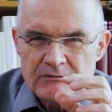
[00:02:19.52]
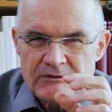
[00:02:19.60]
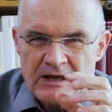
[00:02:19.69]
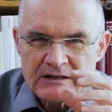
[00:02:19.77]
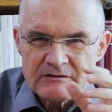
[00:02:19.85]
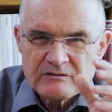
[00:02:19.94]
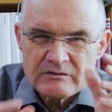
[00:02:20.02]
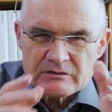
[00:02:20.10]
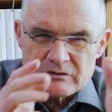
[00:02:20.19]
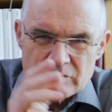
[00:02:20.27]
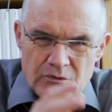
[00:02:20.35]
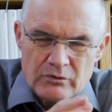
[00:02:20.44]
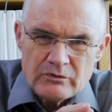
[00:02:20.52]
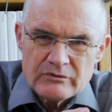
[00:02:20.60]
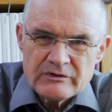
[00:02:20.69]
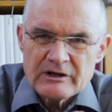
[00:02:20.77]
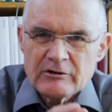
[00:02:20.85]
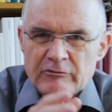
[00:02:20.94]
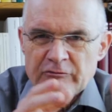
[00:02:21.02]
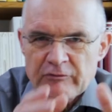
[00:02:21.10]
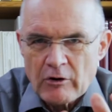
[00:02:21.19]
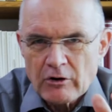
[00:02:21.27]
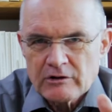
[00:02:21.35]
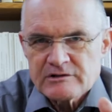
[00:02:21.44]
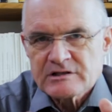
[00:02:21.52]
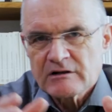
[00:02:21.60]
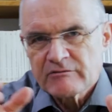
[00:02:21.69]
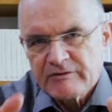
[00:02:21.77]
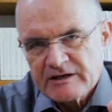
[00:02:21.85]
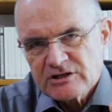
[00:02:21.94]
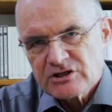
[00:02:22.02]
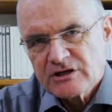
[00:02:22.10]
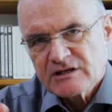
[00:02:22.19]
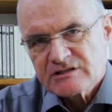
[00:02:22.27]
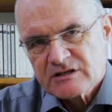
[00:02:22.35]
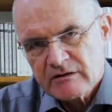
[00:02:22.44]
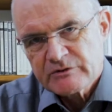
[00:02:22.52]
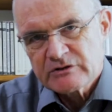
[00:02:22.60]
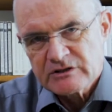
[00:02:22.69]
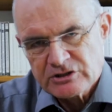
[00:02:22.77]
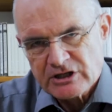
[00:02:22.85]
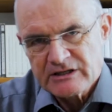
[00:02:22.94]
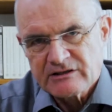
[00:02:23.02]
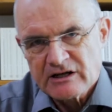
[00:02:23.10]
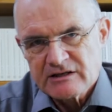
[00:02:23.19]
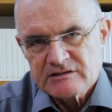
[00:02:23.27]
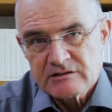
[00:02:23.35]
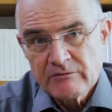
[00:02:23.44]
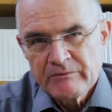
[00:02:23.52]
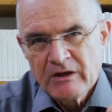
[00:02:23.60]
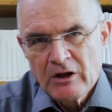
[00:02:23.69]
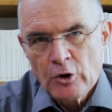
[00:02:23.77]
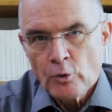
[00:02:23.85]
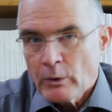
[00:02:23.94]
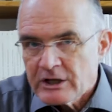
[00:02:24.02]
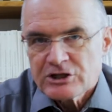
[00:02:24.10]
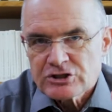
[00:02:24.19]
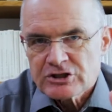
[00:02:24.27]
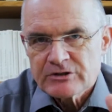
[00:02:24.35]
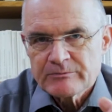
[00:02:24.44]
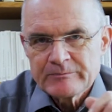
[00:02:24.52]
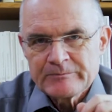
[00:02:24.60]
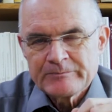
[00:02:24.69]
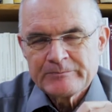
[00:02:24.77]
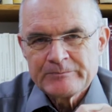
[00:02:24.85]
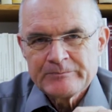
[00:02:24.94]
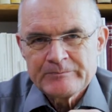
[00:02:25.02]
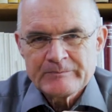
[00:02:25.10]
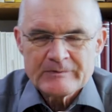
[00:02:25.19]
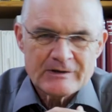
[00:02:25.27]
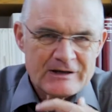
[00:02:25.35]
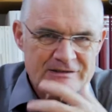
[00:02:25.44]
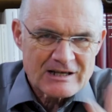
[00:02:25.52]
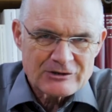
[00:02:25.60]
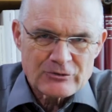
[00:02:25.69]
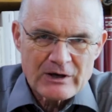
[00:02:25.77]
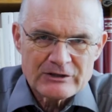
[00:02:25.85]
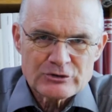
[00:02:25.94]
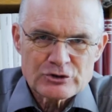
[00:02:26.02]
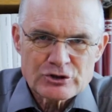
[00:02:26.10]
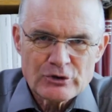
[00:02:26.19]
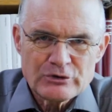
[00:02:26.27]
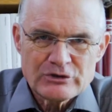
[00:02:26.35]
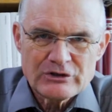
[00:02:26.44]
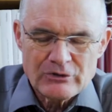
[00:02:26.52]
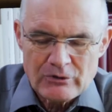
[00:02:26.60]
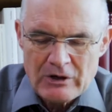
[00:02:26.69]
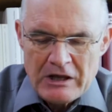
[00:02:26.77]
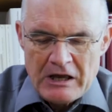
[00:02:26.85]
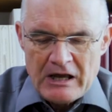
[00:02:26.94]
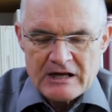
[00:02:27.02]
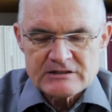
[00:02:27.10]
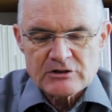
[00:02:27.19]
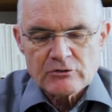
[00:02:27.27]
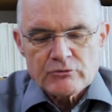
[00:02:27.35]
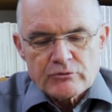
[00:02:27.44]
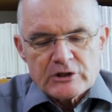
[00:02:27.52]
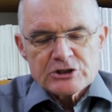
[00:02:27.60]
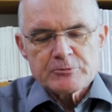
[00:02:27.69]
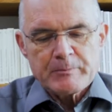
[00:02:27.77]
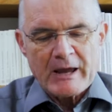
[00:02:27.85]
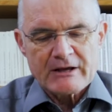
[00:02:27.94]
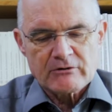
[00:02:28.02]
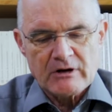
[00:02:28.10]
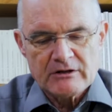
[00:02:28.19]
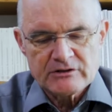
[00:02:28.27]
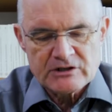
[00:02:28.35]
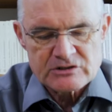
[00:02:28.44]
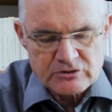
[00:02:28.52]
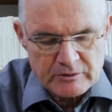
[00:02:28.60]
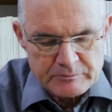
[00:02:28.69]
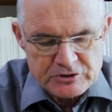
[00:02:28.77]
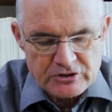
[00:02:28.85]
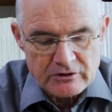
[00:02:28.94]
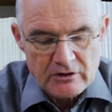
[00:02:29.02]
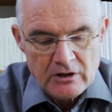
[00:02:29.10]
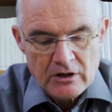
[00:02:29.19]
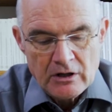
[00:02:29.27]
that through their fall, salvation has come to the Gentiles, which, as I tried to show to you, has a rich background in Scripture